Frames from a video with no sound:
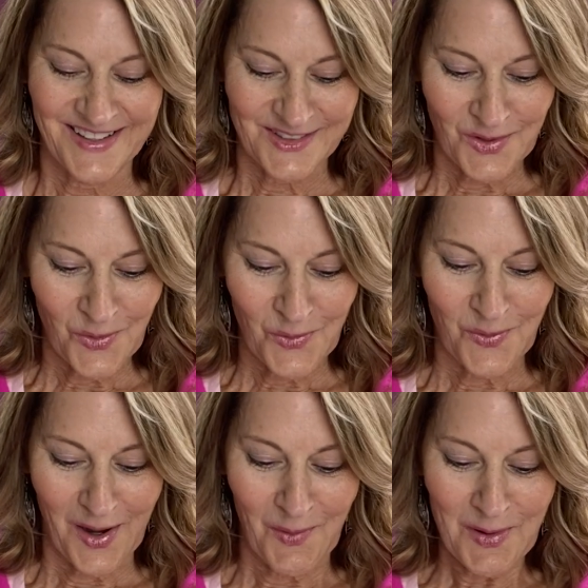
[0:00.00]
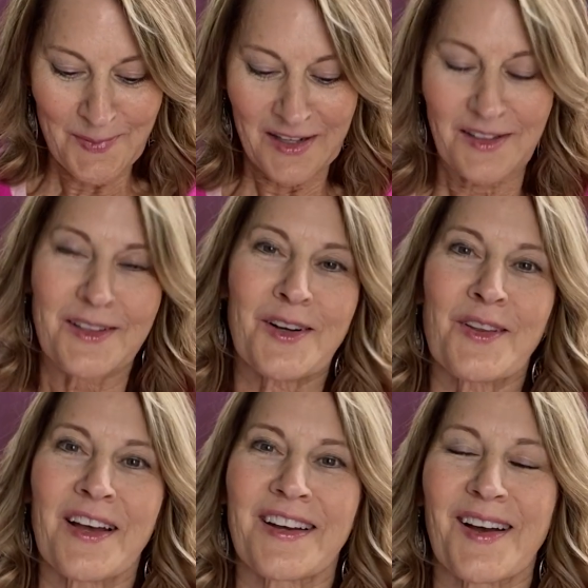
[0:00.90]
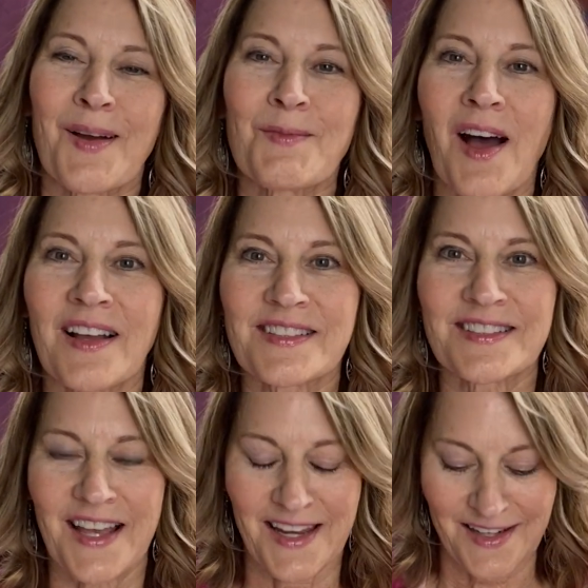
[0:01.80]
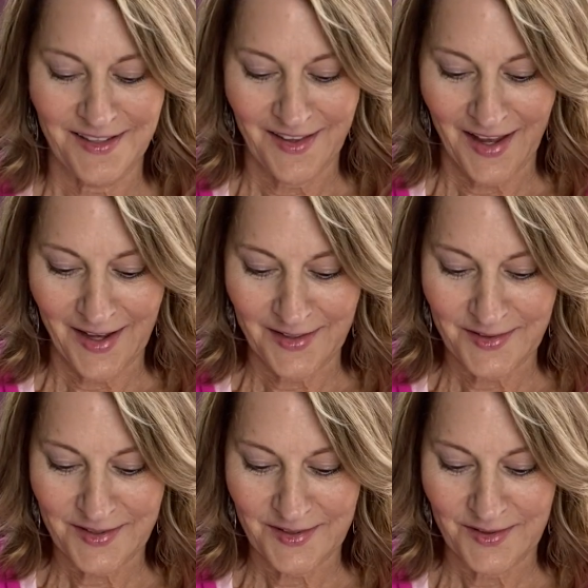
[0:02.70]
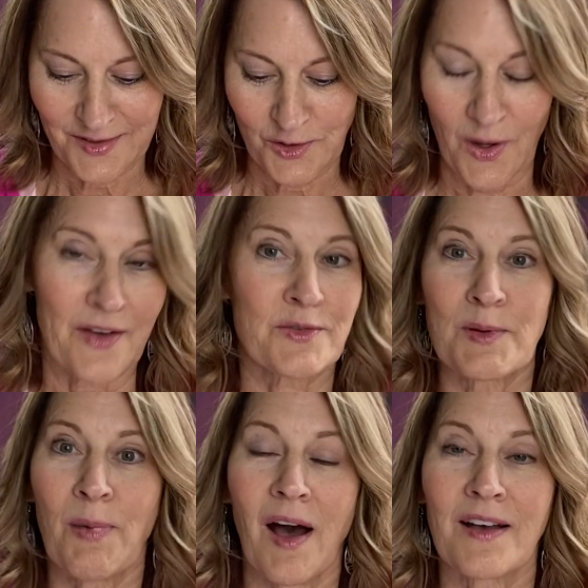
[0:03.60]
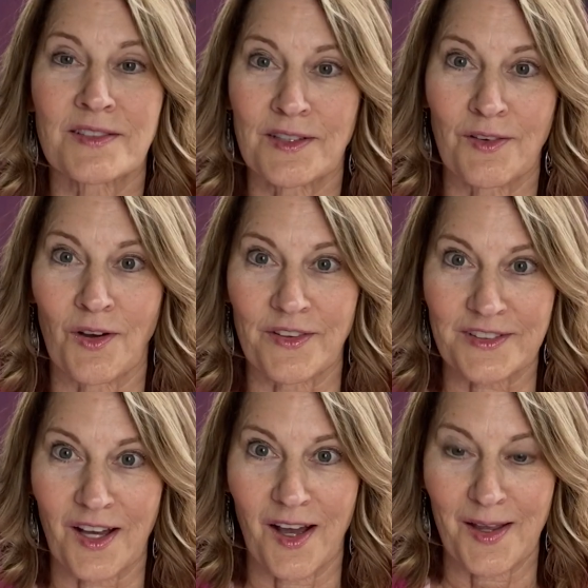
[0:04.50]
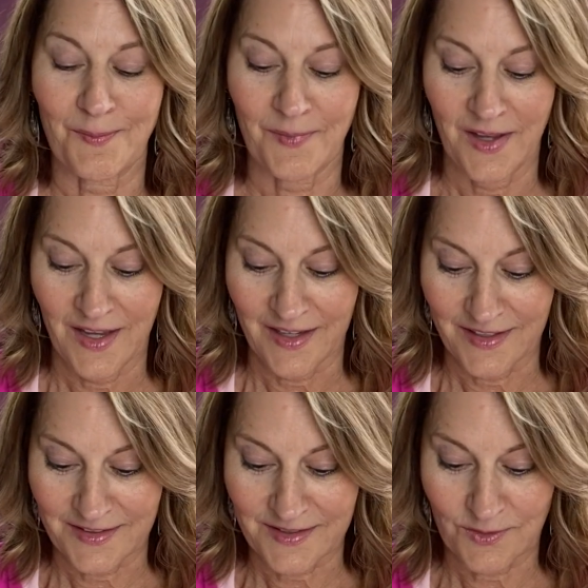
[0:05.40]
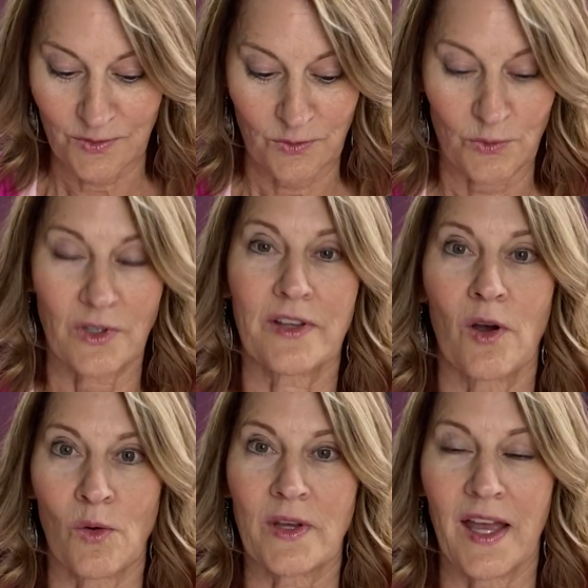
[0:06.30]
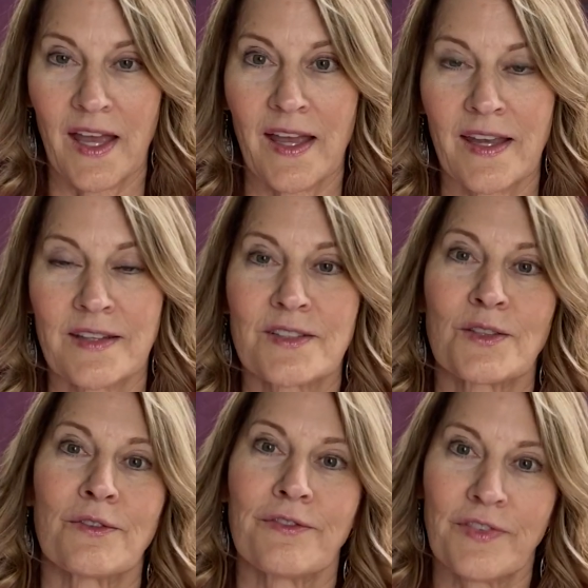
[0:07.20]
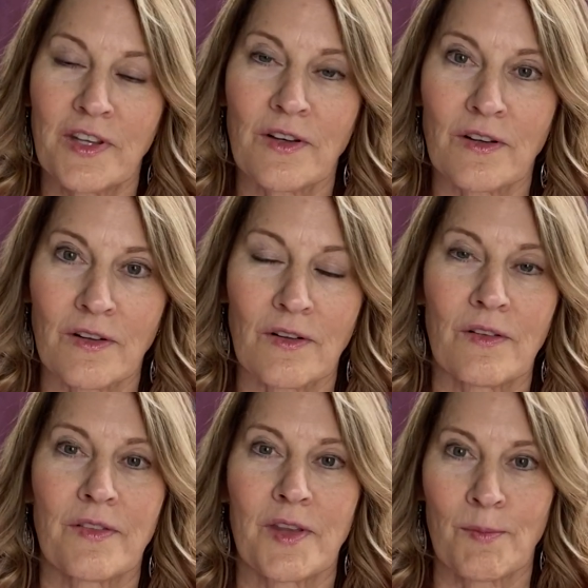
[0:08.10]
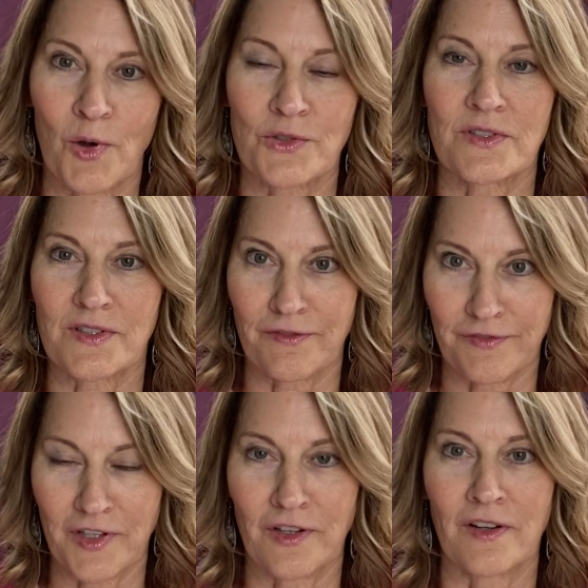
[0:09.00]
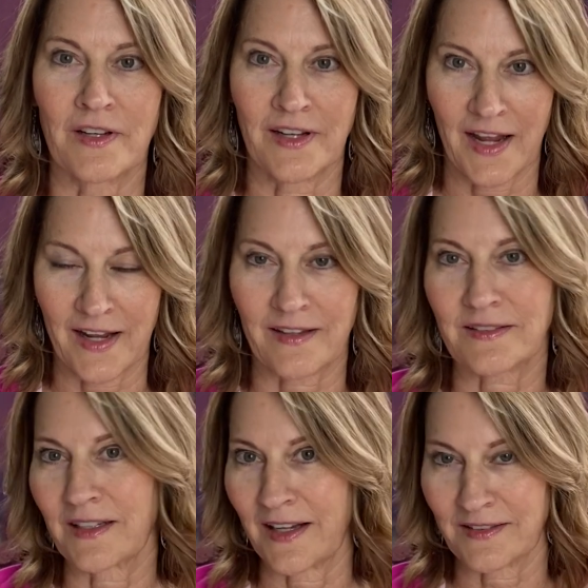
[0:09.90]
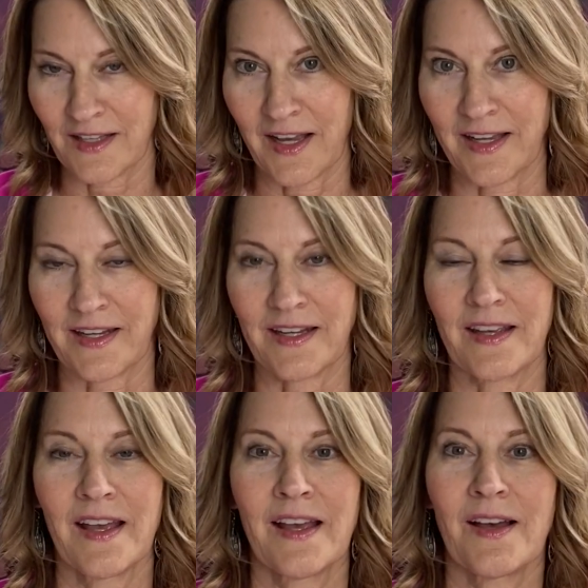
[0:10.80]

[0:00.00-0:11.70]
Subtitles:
So I want to be clear that I'm not saying that you have to be positive all the time. It's really okay to feel the emotions of fear and angst and anxiety.